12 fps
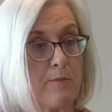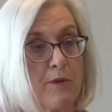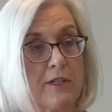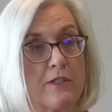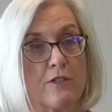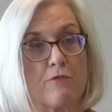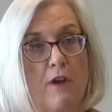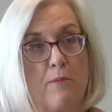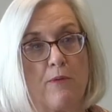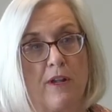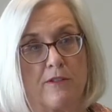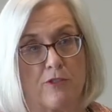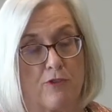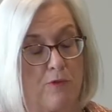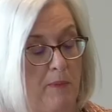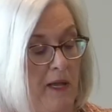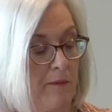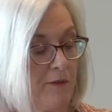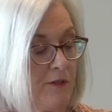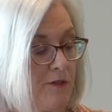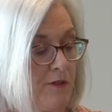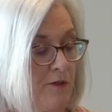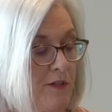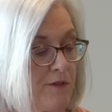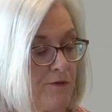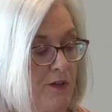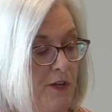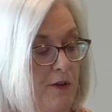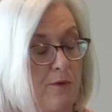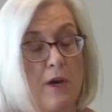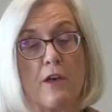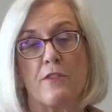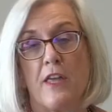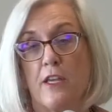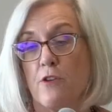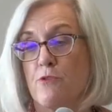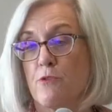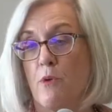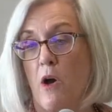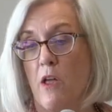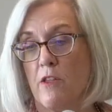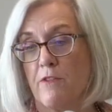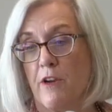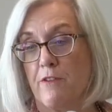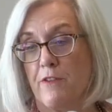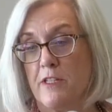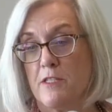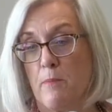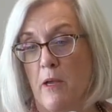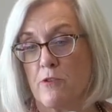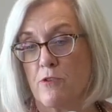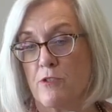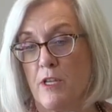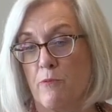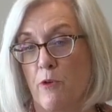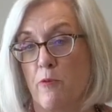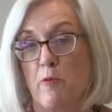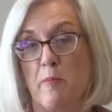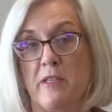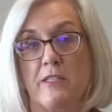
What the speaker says: it brings us great pleasure to be able to do this for you. Thank you to all of our event sponsors, and we'll be